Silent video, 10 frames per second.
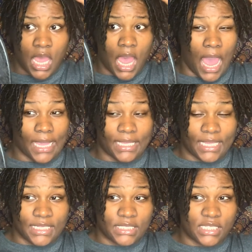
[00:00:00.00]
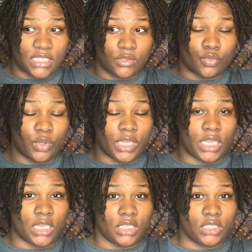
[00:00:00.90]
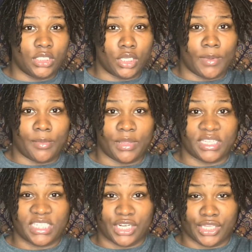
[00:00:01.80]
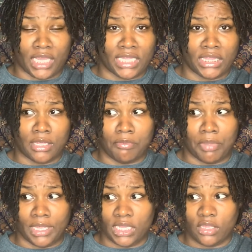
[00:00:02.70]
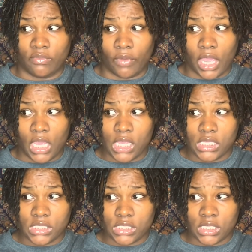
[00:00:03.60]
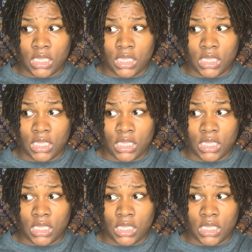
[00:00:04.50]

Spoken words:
I guess this is what, you know, people consider like the budding phase.